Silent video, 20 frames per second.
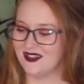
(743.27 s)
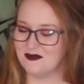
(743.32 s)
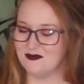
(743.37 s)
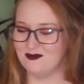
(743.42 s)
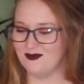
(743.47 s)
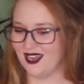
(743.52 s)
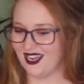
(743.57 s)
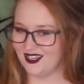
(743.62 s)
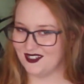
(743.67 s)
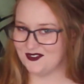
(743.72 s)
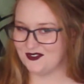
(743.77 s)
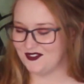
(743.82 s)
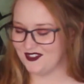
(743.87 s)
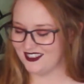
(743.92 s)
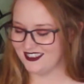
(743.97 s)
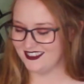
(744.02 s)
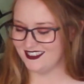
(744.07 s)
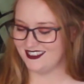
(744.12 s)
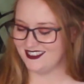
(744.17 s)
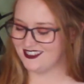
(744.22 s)
bad
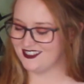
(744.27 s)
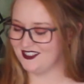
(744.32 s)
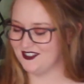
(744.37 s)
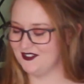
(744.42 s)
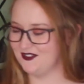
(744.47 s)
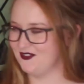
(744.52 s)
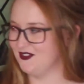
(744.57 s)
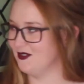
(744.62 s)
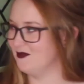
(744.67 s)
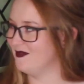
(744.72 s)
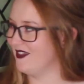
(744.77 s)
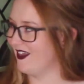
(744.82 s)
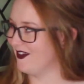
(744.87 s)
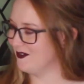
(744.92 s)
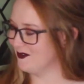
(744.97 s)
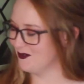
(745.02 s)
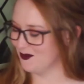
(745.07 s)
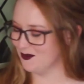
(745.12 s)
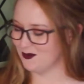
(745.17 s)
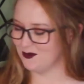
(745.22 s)
feelings from
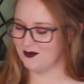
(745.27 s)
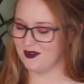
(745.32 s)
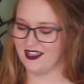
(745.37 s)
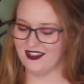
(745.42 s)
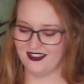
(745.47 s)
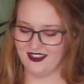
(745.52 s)
that room.